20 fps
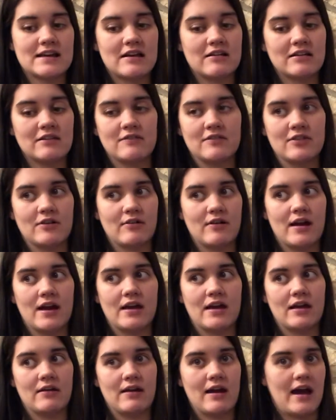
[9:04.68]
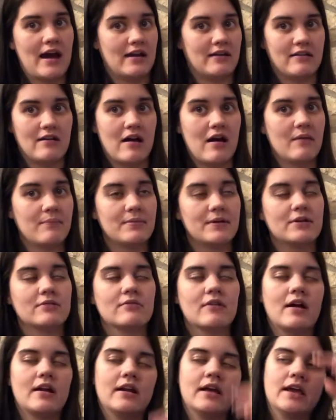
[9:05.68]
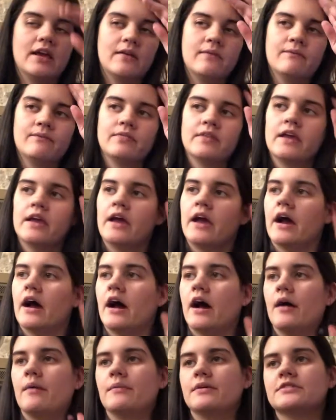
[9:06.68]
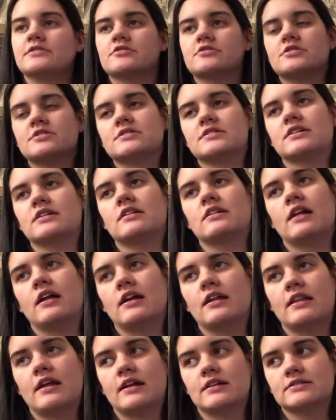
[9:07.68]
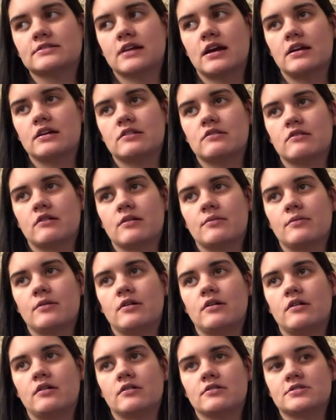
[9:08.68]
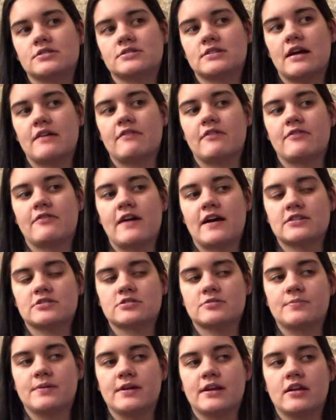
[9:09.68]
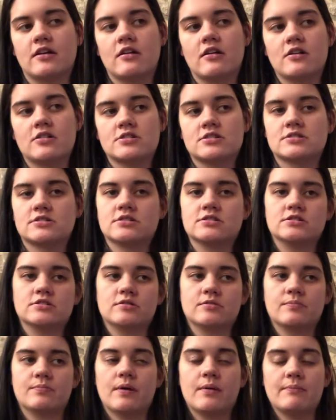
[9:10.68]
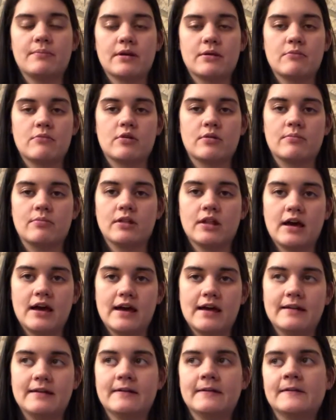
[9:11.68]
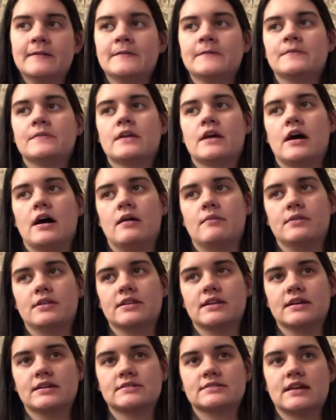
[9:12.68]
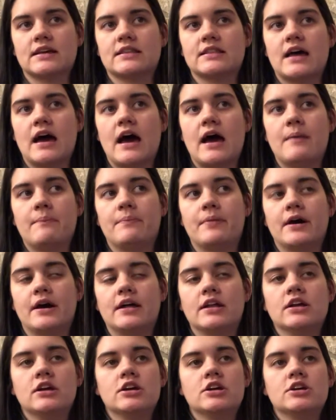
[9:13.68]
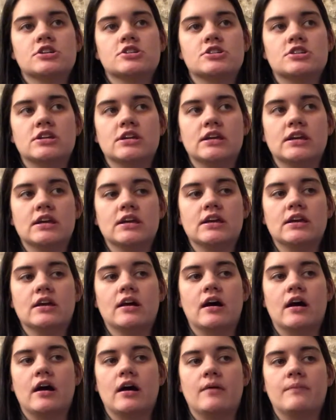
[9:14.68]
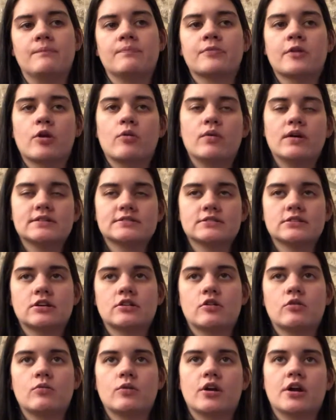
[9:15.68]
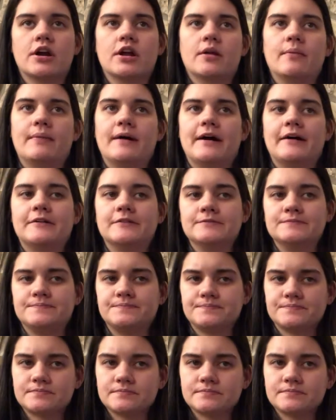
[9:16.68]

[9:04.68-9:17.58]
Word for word: down, even though I had not been running. Um, and so she said a lot of that is kind of normal, just have a faster beating heart just because you're pumping more blood um, and things like that. But she um, was a little worried about